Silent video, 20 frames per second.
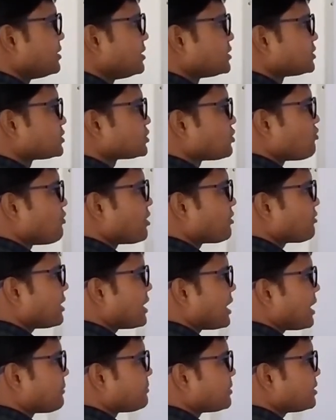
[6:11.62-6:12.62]
so what will
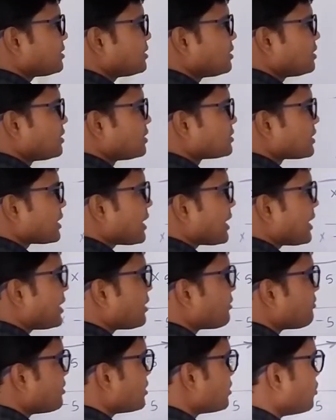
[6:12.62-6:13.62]
happen? The
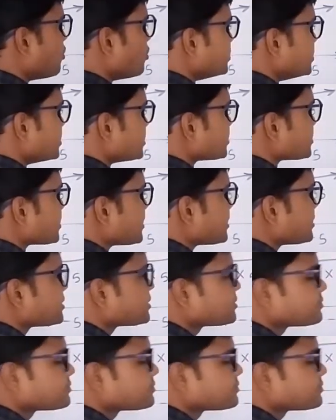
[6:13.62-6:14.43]
head will go this side.